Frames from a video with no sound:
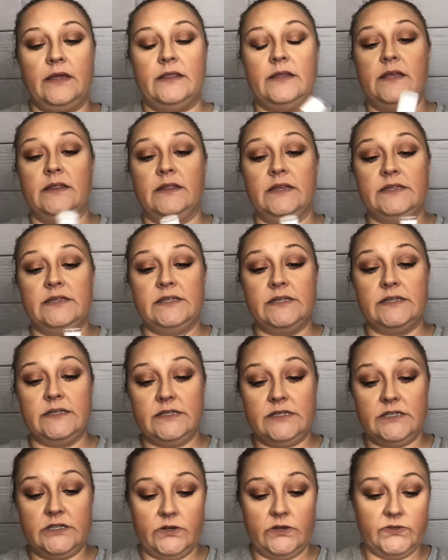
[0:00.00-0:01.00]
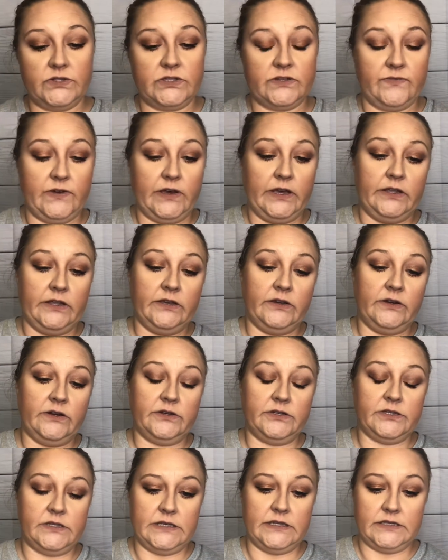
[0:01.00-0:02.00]
And then this is Dose of
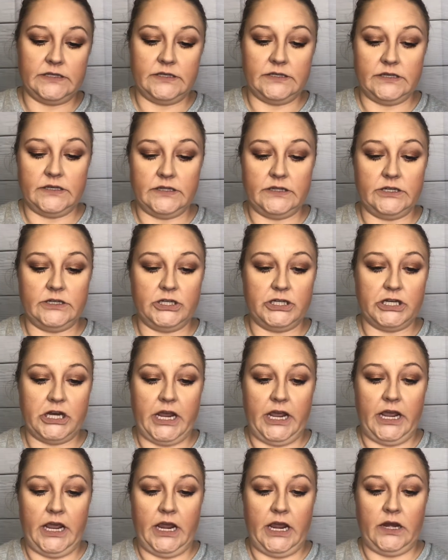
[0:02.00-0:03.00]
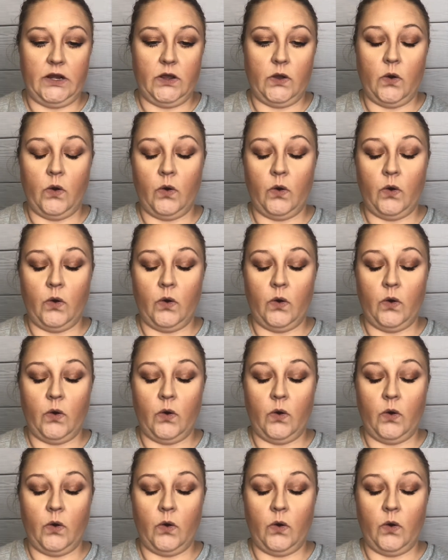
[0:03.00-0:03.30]
Colors. This is in the shade